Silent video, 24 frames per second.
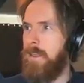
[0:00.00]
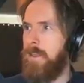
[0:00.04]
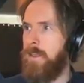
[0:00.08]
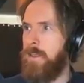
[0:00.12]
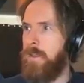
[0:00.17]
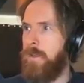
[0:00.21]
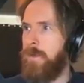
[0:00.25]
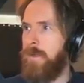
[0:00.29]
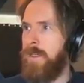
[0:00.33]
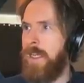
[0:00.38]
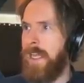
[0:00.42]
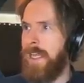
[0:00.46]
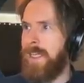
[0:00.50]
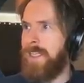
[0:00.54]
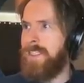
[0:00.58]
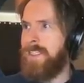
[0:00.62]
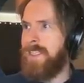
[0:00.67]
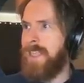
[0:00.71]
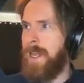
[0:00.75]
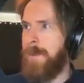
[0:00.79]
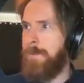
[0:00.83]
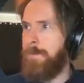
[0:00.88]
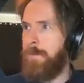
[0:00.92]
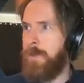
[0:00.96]
good
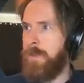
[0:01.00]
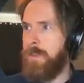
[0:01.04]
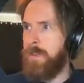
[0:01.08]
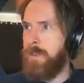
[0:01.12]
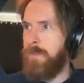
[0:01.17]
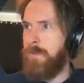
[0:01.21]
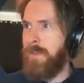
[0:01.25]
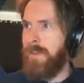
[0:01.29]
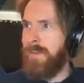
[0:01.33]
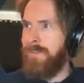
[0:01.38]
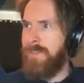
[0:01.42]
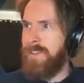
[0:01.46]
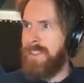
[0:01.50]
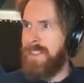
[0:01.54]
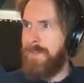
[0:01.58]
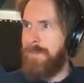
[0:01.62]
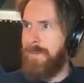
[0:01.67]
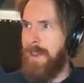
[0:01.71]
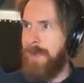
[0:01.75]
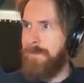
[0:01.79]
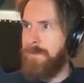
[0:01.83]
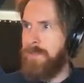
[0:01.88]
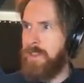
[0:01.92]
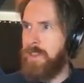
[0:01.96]
examples. You see
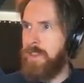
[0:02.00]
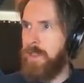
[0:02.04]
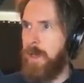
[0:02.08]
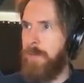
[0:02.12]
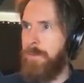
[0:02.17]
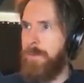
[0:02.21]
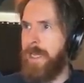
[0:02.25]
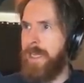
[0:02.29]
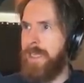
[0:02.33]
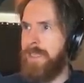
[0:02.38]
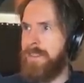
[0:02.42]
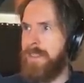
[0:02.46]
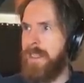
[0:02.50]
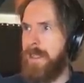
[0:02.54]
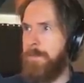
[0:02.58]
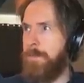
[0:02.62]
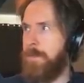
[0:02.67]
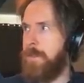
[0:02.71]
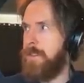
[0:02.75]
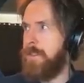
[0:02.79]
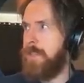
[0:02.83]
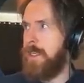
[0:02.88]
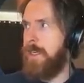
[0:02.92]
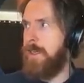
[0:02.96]
we have some
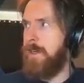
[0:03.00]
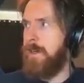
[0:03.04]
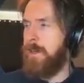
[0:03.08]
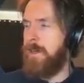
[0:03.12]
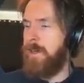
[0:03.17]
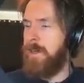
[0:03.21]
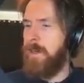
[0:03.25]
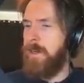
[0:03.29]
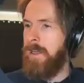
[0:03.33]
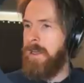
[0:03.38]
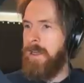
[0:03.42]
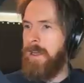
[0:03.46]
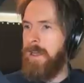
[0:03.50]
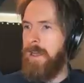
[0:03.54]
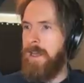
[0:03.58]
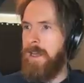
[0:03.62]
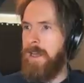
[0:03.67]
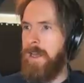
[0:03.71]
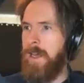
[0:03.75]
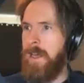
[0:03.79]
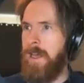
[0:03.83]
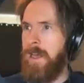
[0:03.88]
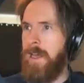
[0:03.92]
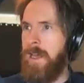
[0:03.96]
examples here
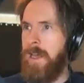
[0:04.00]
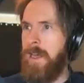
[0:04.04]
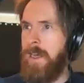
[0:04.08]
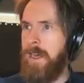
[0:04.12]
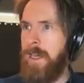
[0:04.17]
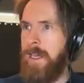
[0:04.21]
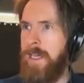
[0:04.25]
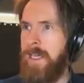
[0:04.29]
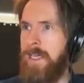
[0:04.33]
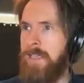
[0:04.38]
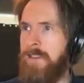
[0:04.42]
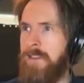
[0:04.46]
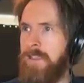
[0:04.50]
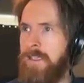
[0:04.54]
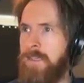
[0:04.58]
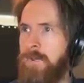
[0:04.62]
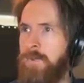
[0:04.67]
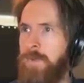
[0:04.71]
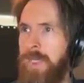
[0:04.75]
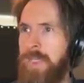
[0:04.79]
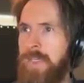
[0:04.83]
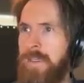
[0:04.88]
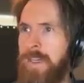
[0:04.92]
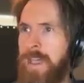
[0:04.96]
and it
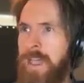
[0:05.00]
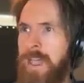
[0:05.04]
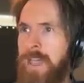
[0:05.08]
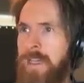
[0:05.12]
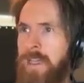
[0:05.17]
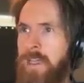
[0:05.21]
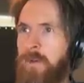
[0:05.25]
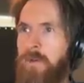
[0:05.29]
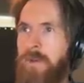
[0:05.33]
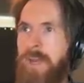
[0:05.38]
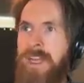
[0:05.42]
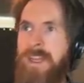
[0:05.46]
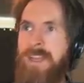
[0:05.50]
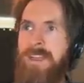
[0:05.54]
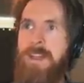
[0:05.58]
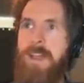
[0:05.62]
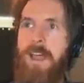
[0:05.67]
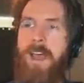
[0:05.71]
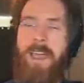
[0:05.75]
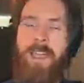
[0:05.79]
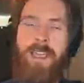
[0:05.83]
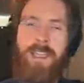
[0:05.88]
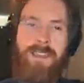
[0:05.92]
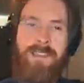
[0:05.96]
just went ahead, created
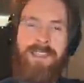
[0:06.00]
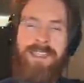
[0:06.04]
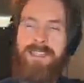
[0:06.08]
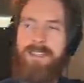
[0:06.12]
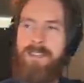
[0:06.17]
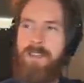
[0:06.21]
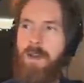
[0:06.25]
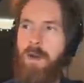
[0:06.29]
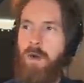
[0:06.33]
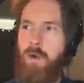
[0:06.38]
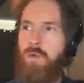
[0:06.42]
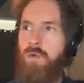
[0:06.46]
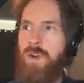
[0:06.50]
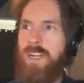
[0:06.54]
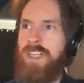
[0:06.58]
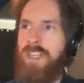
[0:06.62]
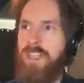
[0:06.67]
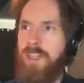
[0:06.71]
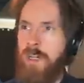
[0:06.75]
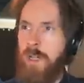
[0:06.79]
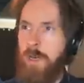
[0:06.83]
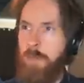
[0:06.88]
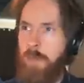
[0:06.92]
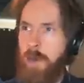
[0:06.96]
like this
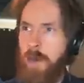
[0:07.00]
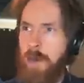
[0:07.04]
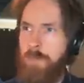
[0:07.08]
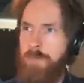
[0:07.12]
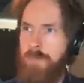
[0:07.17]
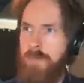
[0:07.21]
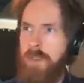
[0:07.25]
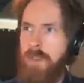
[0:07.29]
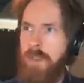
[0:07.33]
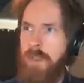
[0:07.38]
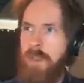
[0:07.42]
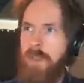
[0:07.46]
original prompt,